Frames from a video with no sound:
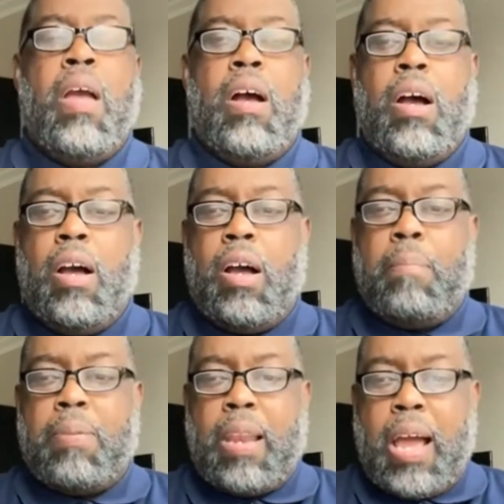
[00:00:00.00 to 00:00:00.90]

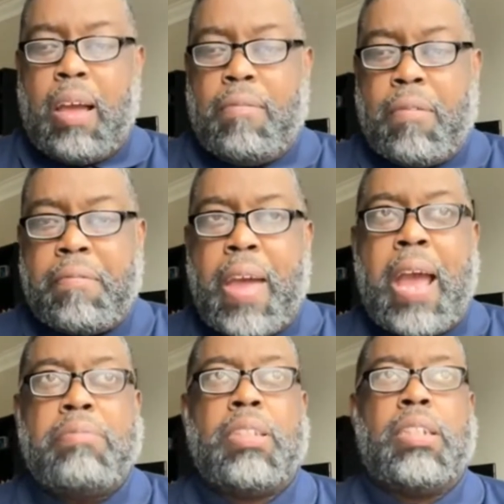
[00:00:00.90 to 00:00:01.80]
for
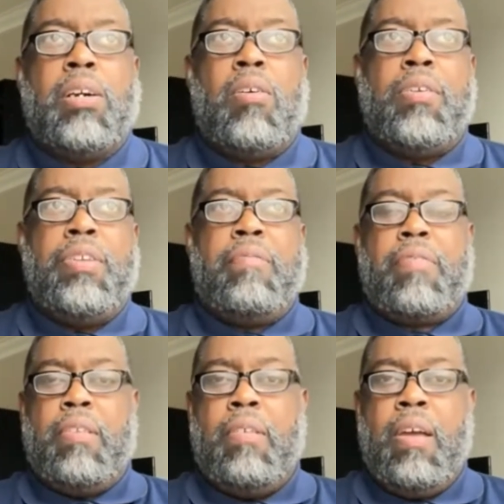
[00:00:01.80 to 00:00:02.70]
FAFSA or
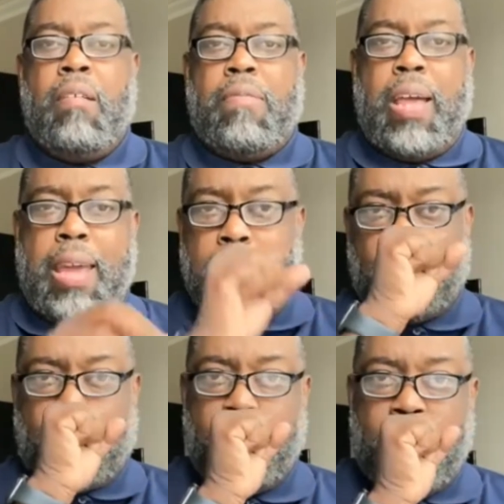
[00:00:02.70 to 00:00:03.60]
different
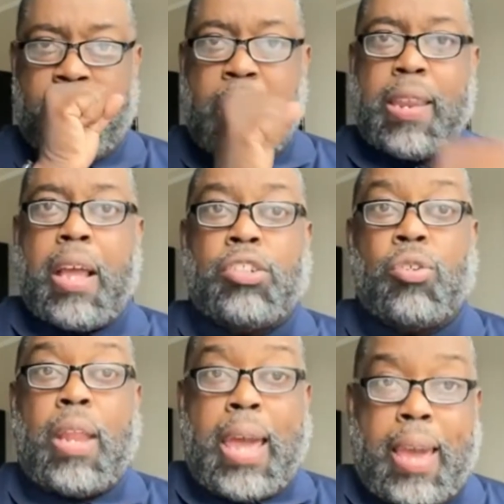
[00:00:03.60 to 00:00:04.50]

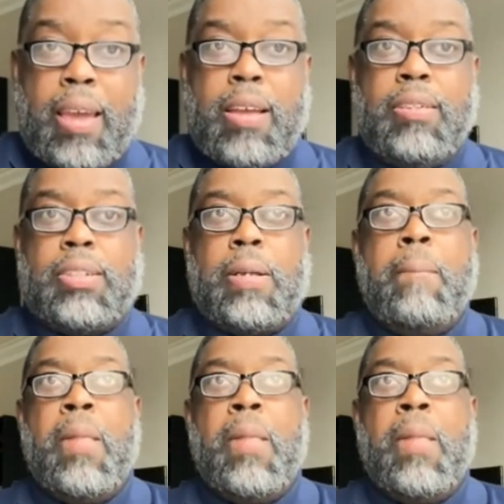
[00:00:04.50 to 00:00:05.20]
financial aids